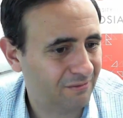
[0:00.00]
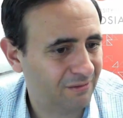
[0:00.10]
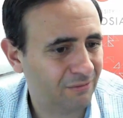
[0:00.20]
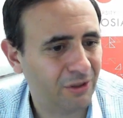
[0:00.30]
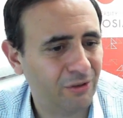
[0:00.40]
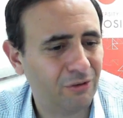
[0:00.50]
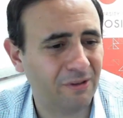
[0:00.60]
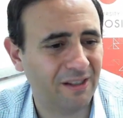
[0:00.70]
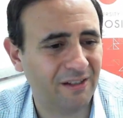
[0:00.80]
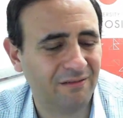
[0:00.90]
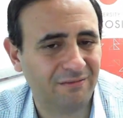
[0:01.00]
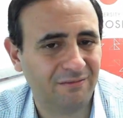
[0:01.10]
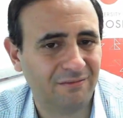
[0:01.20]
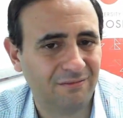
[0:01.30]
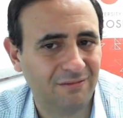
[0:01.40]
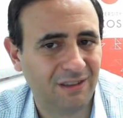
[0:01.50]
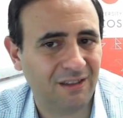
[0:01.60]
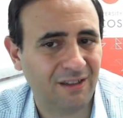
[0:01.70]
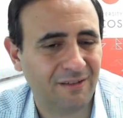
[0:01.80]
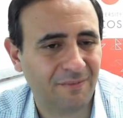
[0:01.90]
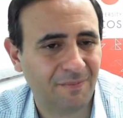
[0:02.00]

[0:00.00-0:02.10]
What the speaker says: Well, what do you do with that? Right? Like,